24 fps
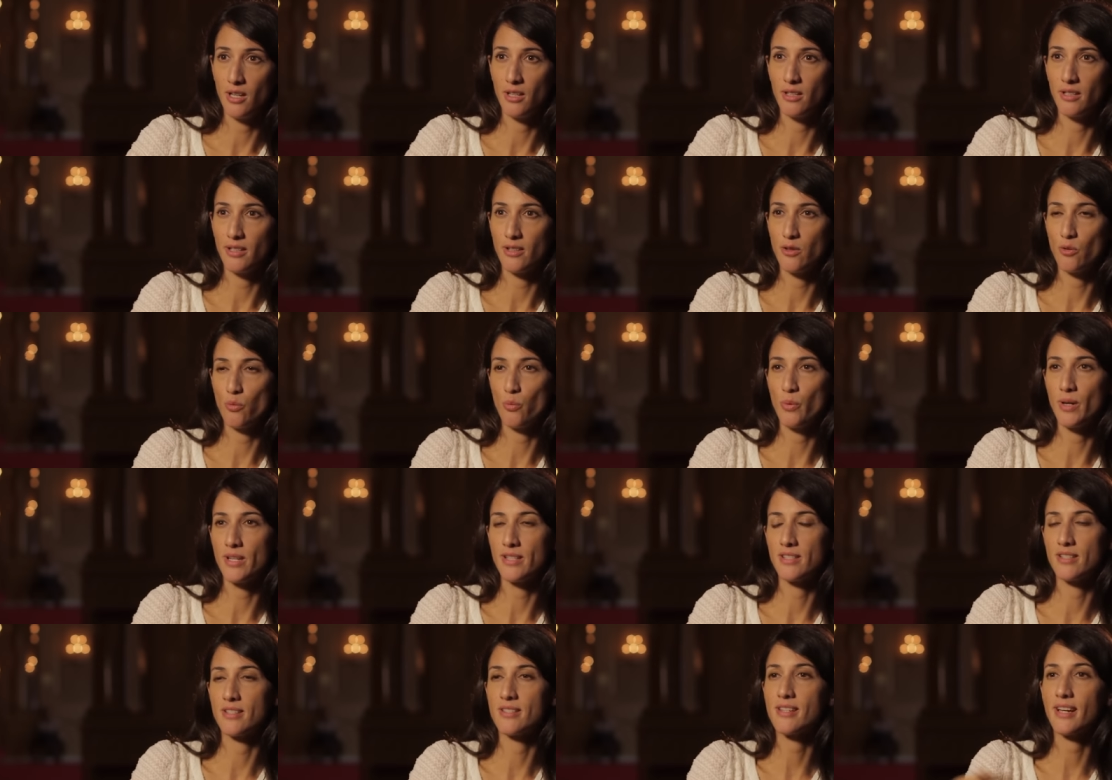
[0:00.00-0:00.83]
uh, in the
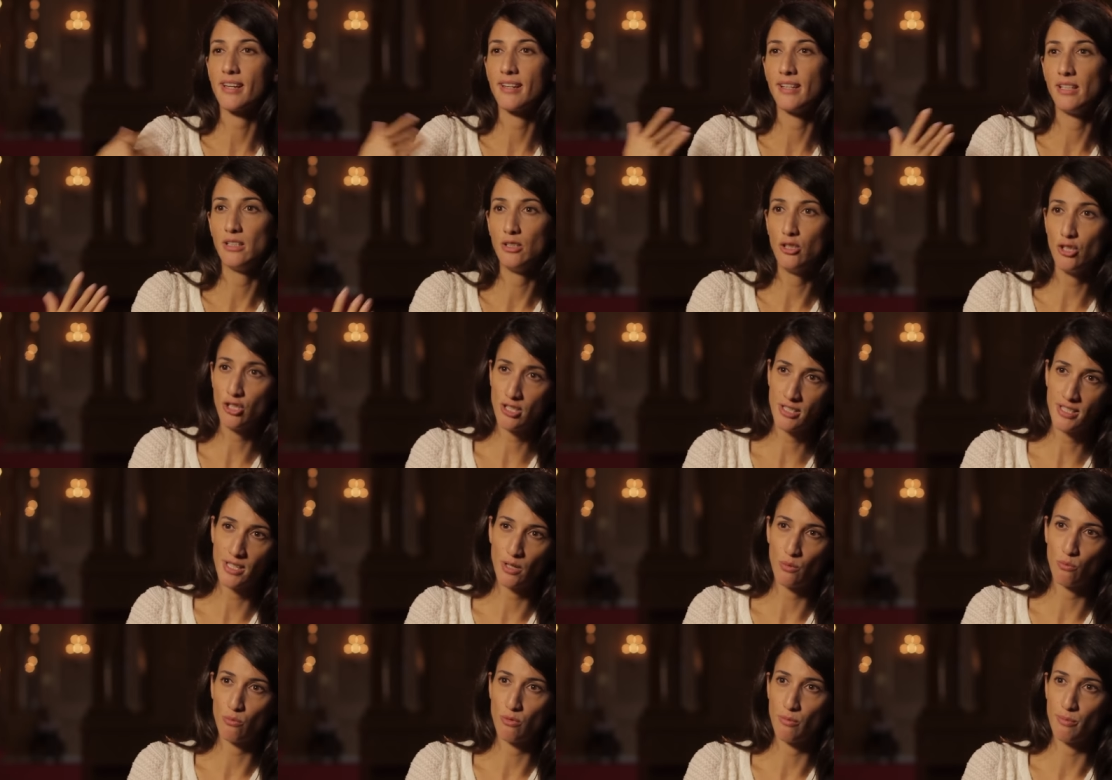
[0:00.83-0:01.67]
way society
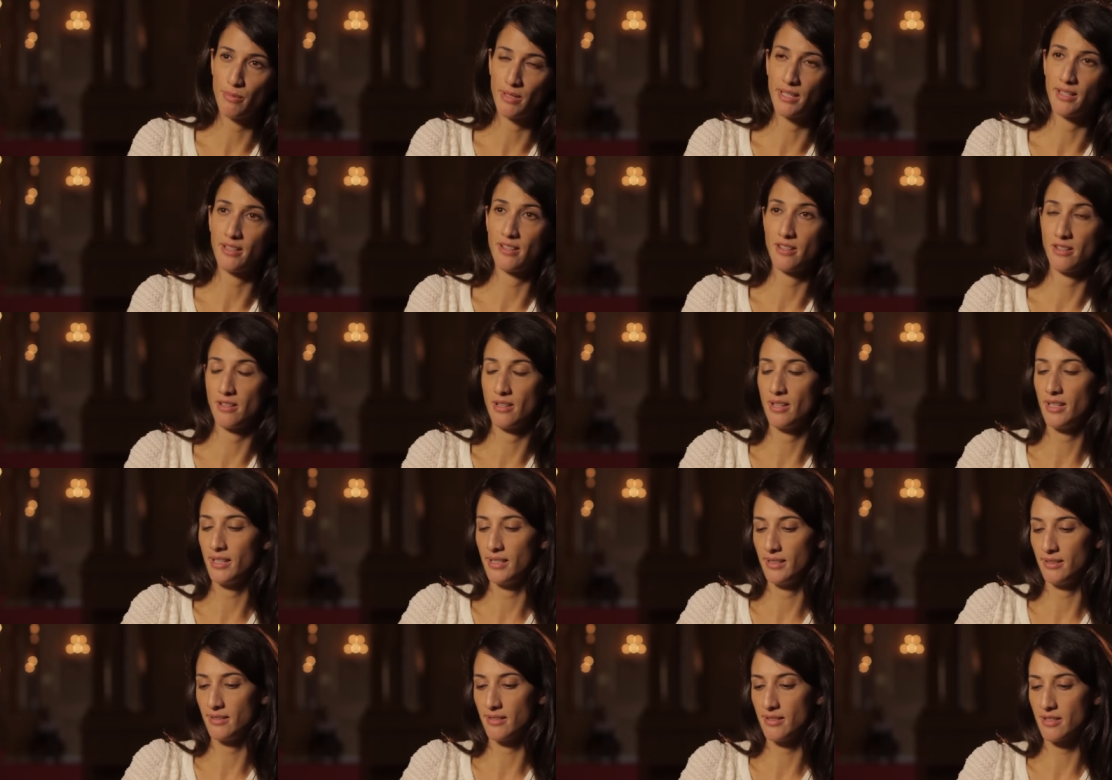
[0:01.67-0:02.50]
looks at women, and,
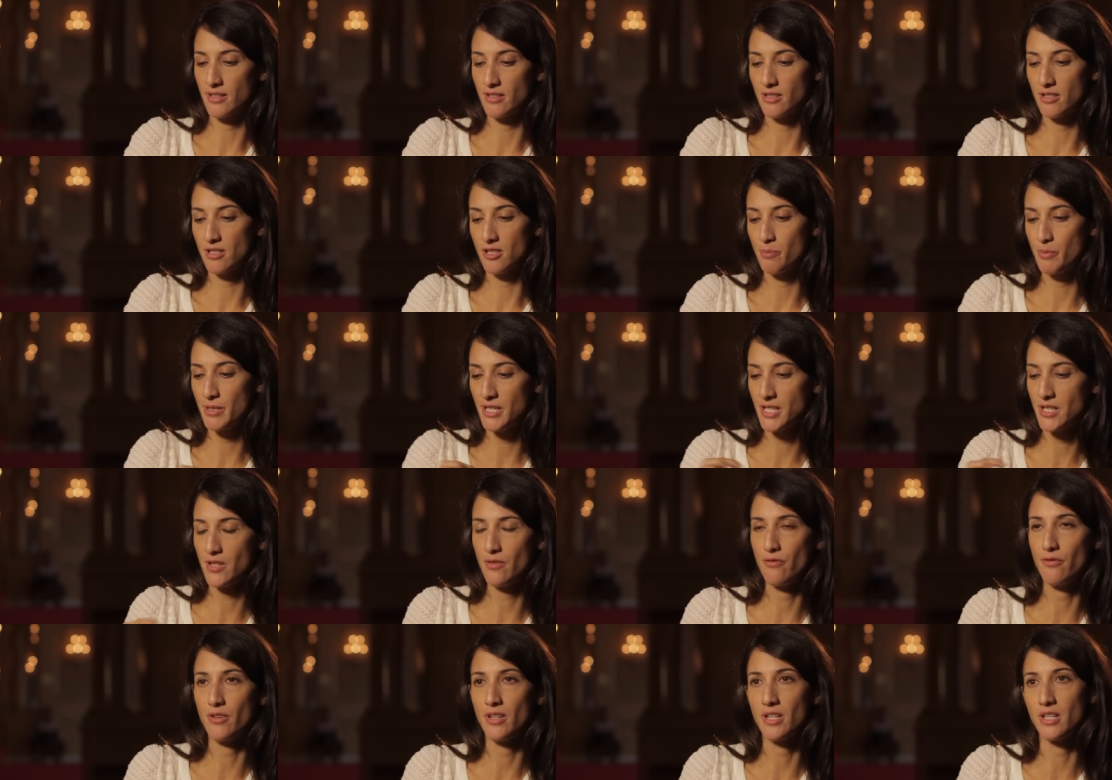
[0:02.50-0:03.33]
and, there's a
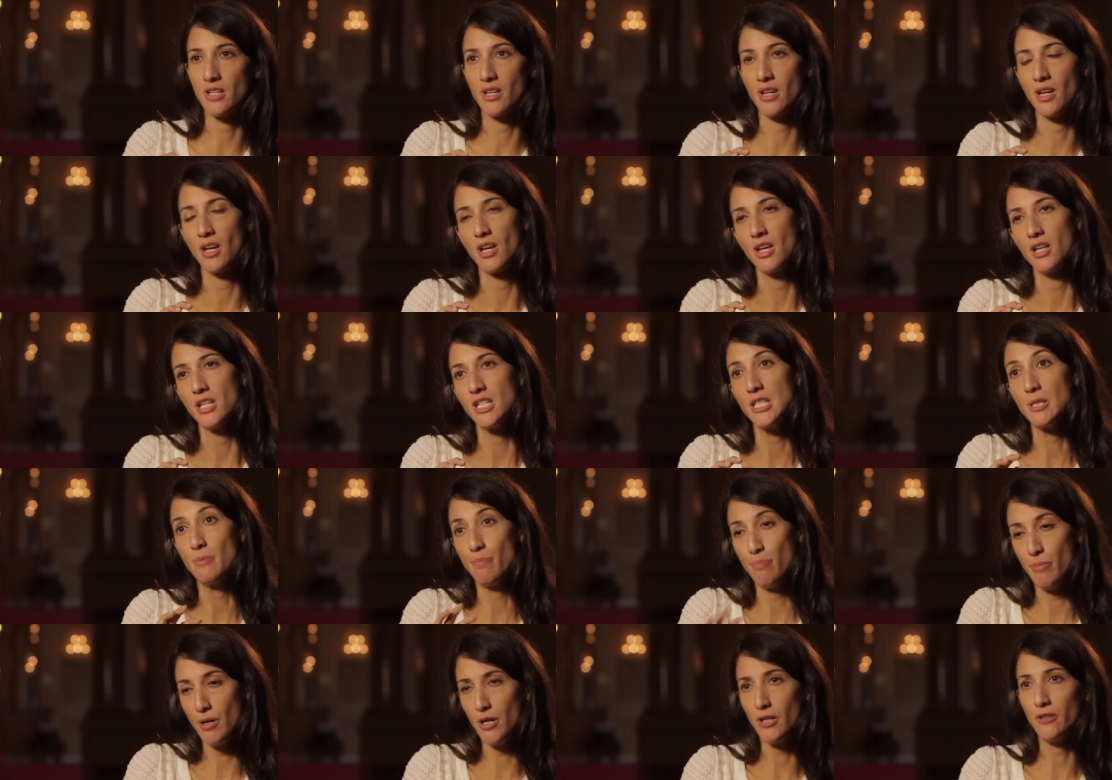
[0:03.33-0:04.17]
specific
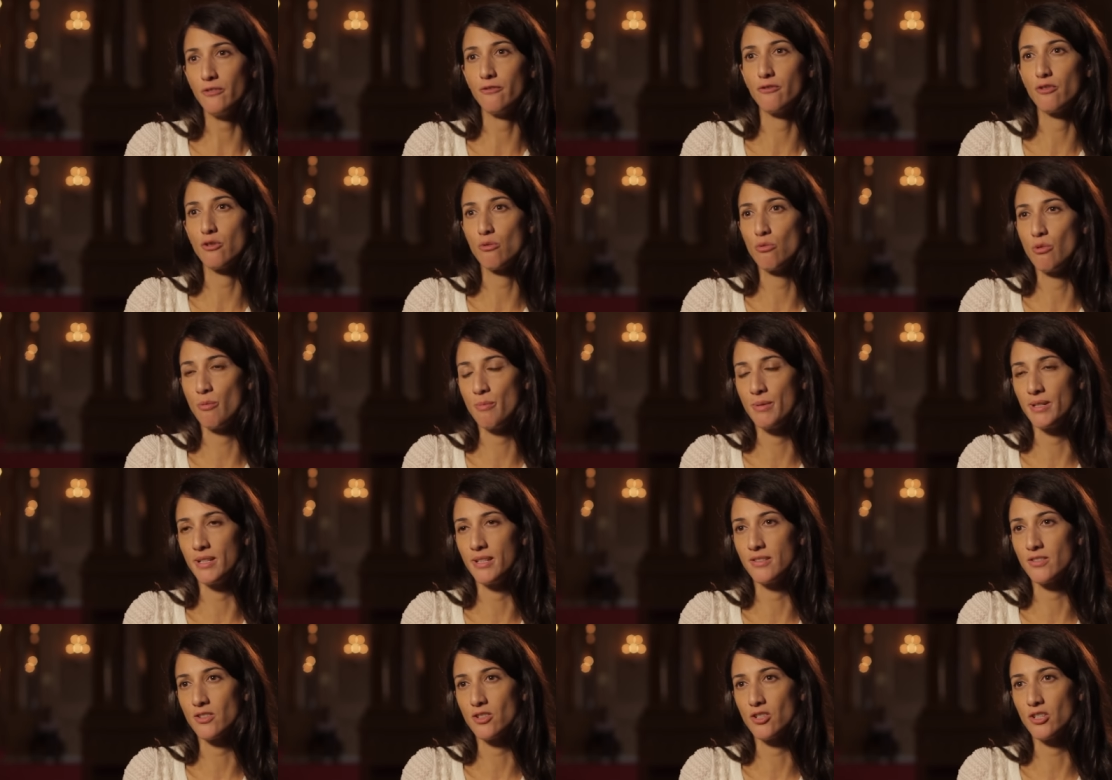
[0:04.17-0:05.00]
spot for
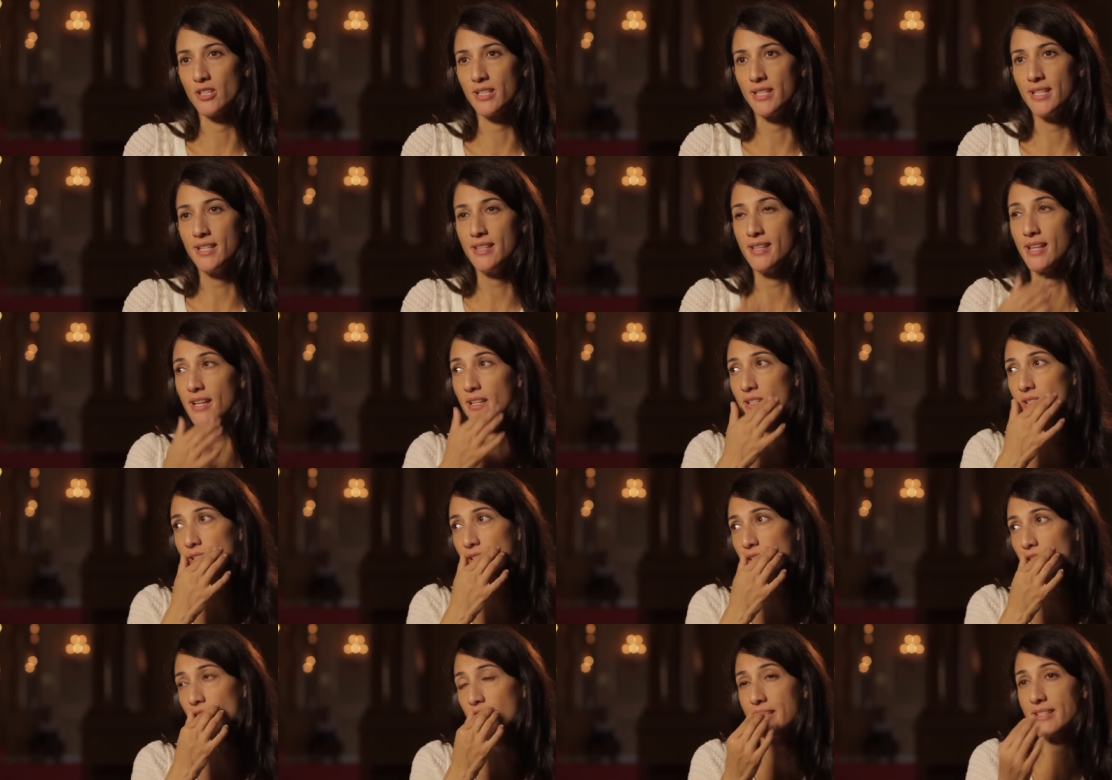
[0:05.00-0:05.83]
women in Turkey
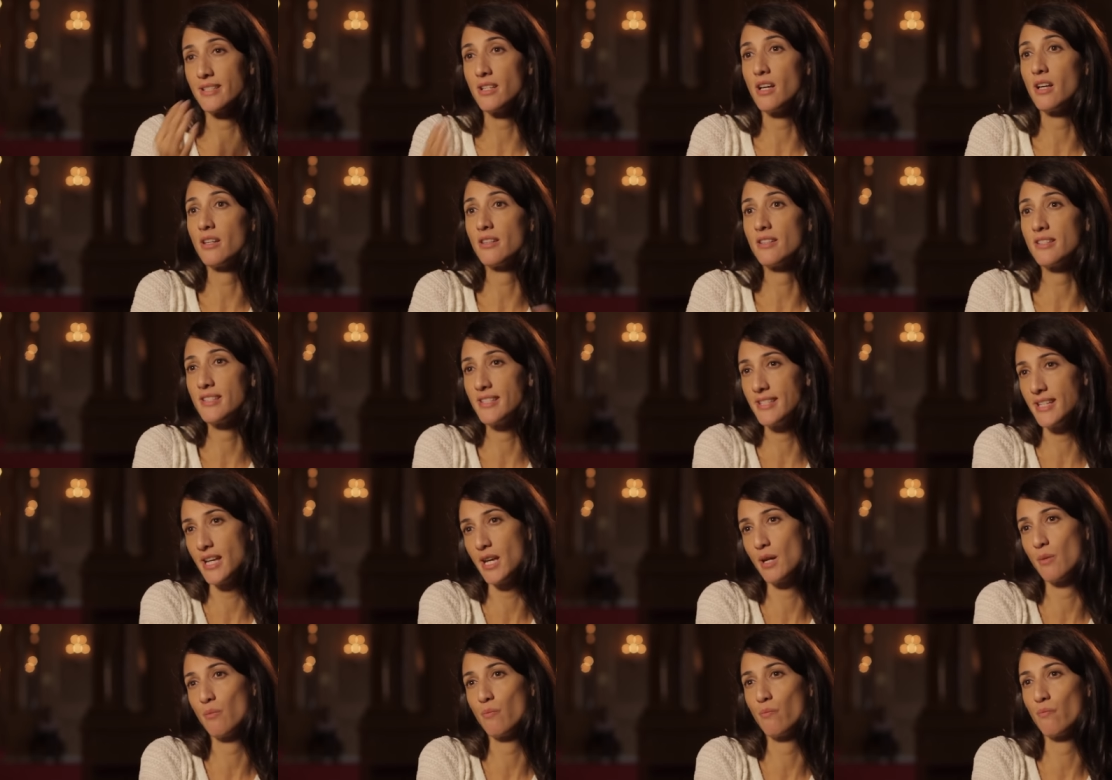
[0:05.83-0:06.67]
that is not the
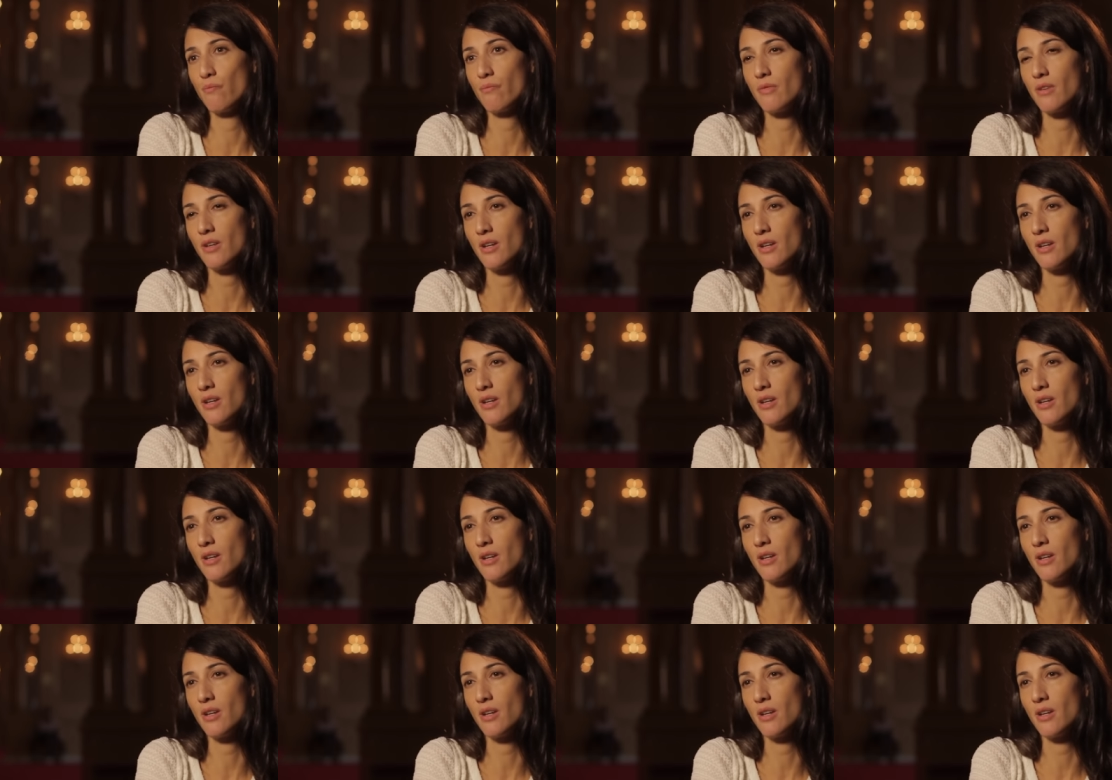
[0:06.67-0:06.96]
same